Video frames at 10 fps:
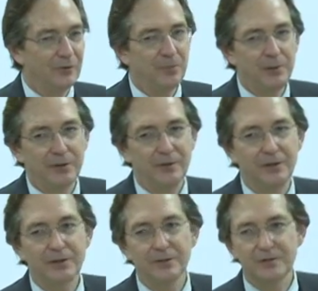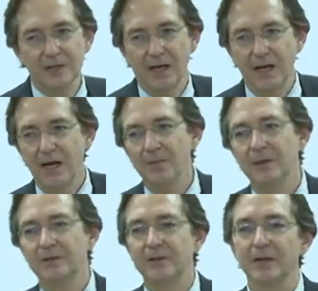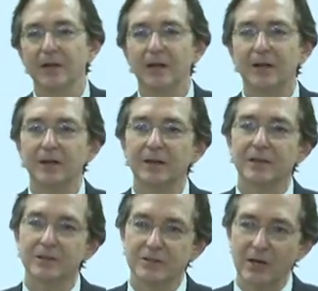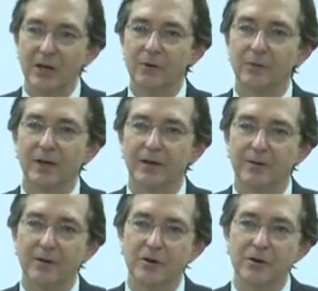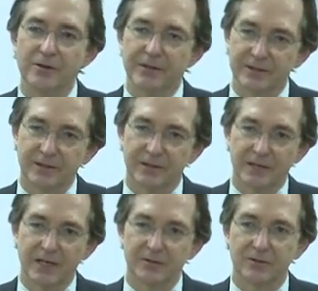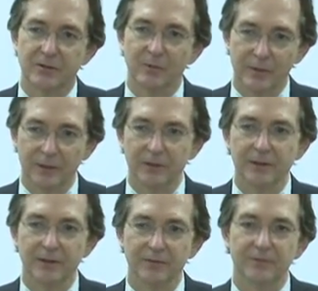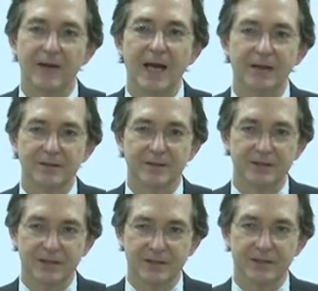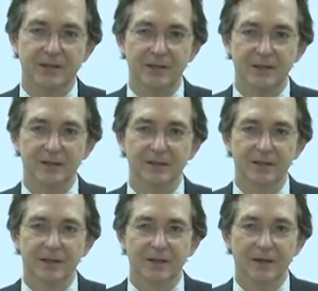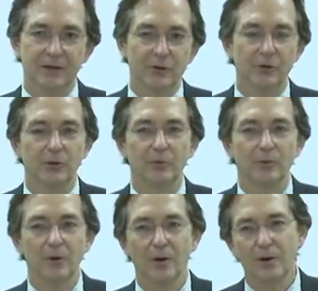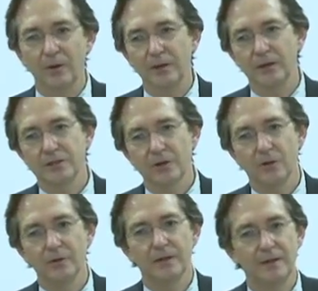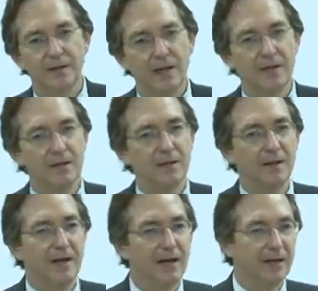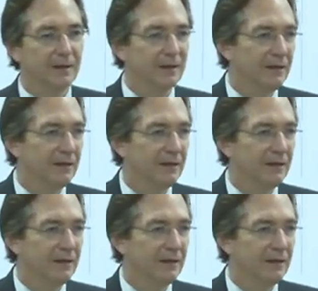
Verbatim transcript: for a period of time until it's known that the, the successor will in fact succeed in her role, and it's only then that